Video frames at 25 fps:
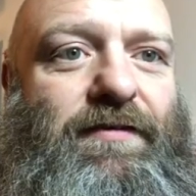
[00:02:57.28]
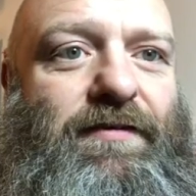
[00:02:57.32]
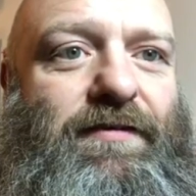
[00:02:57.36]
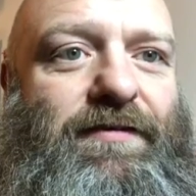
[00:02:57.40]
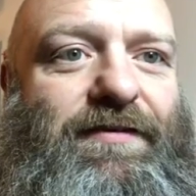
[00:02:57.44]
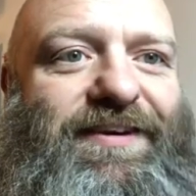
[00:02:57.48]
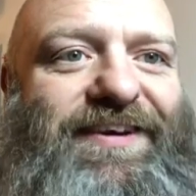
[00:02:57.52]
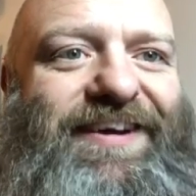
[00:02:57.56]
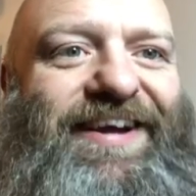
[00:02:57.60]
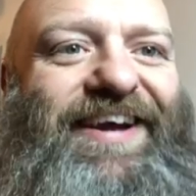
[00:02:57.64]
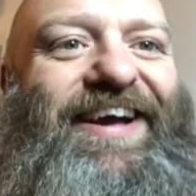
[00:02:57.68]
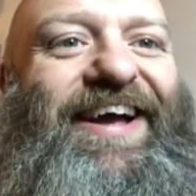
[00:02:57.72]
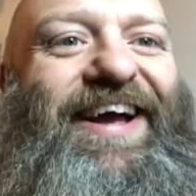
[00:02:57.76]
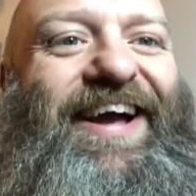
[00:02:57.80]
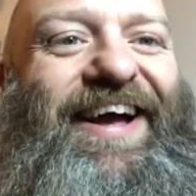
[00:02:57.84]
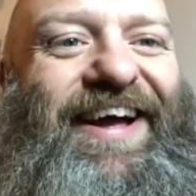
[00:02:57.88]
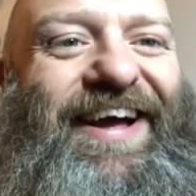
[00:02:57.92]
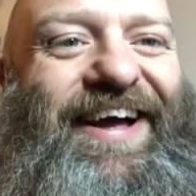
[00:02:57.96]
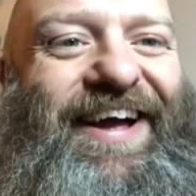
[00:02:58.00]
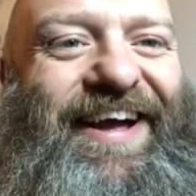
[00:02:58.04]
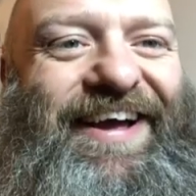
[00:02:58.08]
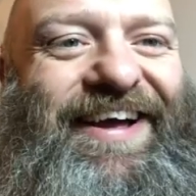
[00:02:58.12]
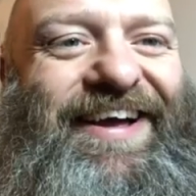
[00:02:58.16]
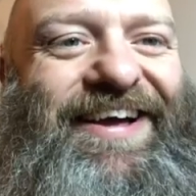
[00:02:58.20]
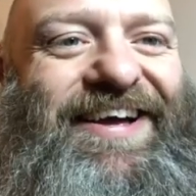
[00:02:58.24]

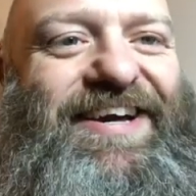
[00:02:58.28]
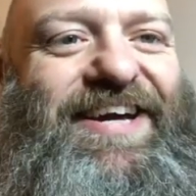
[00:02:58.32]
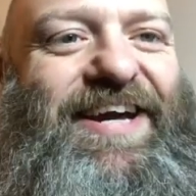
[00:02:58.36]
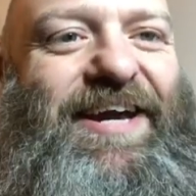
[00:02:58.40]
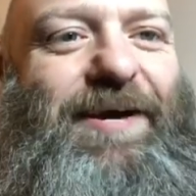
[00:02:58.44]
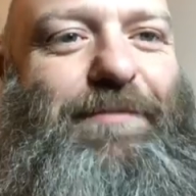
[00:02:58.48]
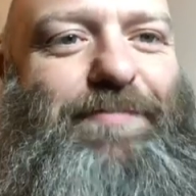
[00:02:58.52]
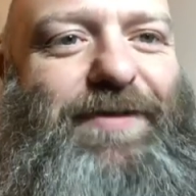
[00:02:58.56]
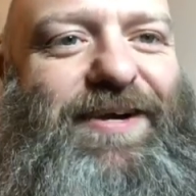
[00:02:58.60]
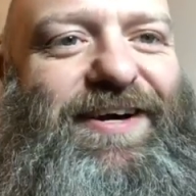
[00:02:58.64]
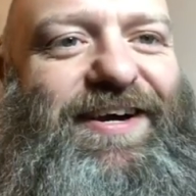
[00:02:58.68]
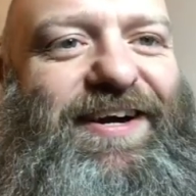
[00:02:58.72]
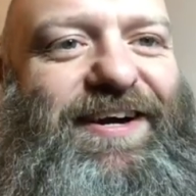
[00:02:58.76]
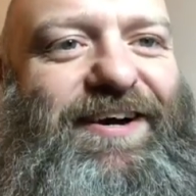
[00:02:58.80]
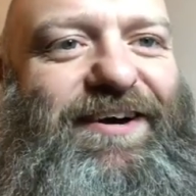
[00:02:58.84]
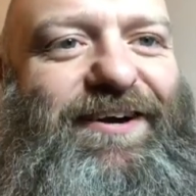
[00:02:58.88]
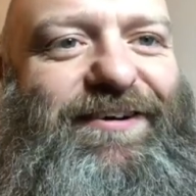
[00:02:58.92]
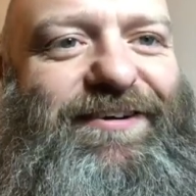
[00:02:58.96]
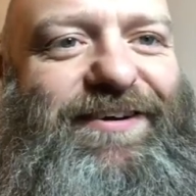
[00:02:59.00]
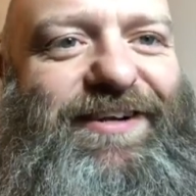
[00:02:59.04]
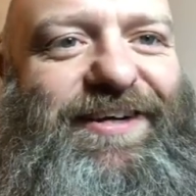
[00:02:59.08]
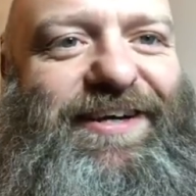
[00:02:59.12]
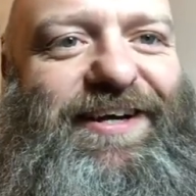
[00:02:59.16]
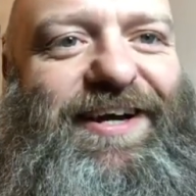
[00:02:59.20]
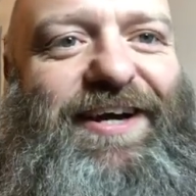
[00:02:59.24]
Hepcat
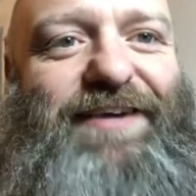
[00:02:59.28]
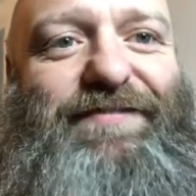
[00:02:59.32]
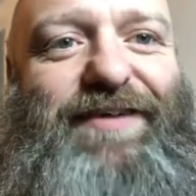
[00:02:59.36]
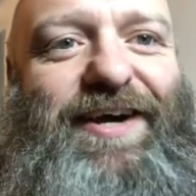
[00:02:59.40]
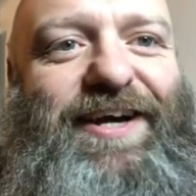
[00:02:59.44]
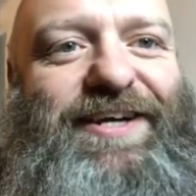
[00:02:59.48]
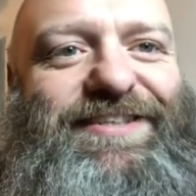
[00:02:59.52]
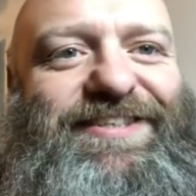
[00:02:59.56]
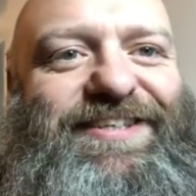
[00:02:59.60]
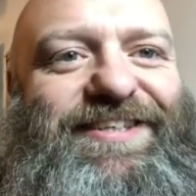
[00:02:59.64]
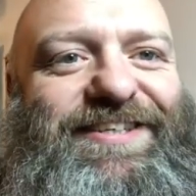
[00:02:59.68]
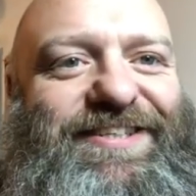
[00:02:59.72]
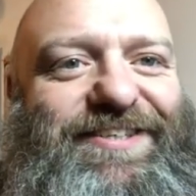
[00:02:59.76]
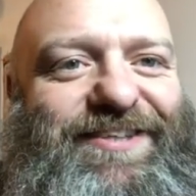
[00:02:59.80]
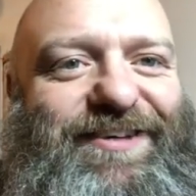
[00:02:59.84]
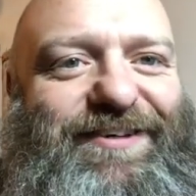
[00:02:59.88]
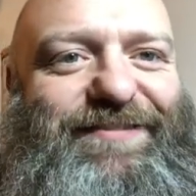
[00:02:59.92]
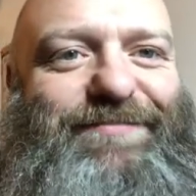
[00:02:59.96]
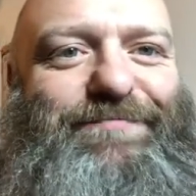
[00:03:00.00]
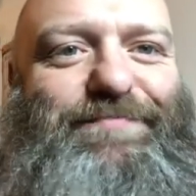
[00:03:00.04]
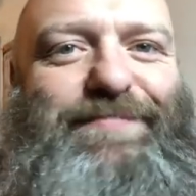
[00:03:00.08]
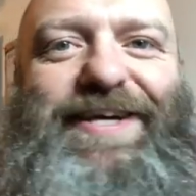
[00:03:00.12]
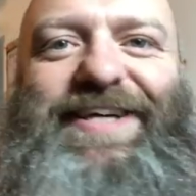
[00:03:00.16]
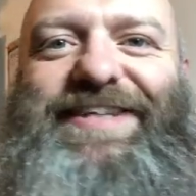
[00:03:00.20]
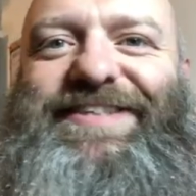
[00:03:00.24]
Harley. I've actually
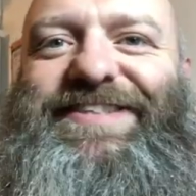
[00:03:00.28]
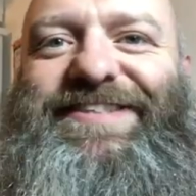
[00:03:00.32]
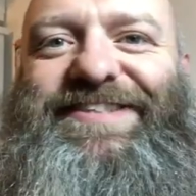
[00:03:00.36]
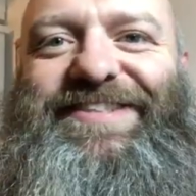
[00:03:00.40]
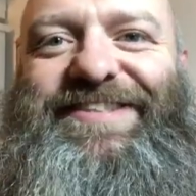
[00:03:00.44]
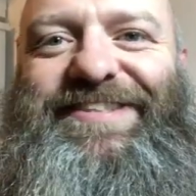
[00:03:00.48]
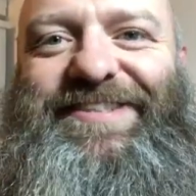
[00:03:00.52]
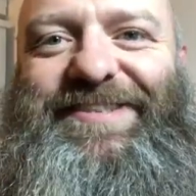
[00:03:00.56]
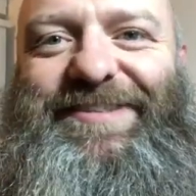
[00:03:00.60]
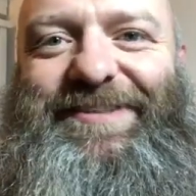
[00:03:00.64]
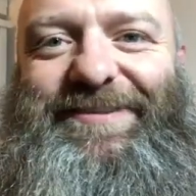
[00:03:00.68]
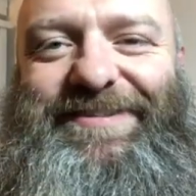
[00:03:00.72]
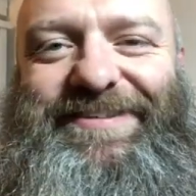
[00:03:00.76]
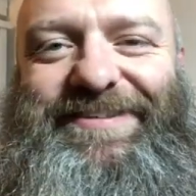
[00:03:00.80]
nothing better to do.